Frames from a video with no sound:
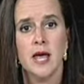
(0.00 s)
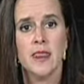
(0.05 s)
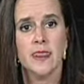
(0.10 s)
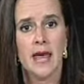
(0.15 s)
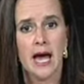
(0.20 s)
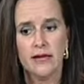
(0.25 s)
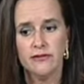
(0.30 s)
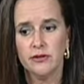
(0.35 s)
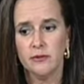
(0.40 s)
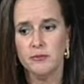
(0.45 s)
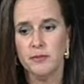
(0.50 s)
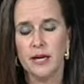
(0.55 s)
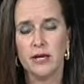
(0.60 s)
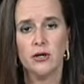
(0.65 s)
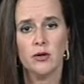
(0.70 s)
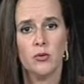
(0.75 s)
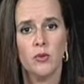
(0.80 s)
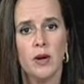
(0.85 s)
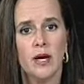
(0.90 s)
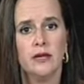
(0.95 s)
That's a
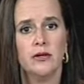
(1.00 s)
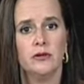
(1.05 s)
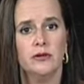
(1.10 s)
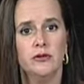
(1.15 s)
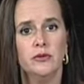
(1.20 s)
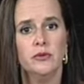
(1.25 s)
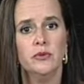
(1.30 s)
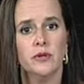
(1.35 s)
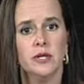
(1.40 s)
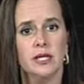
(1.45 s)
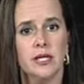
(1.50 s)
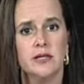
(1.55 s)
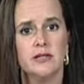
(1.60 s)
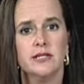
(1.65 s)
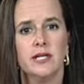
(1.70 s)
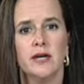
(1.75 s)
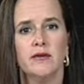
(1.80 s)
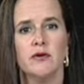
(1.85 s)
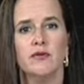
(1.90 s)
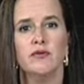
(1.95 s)
better way to do it
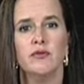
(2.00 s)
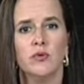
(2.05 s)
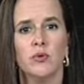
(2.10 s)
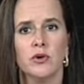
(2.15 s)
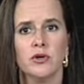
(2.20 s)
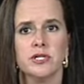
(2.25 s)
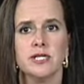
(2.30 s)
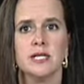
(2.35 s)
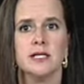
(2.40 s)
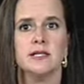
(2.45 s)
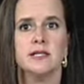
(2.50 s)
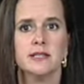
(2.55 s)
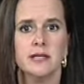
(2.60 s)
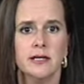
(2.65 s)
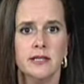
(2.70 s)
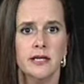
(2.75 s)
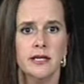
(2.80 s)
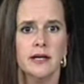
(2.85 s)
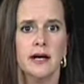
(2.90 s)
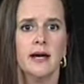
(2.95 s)
instead of a forced, it's
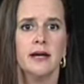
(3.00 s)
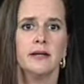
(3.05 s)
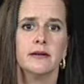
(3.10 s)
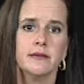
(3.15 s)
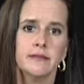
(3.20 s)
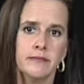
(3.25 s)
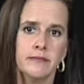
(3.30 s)
Sunday night,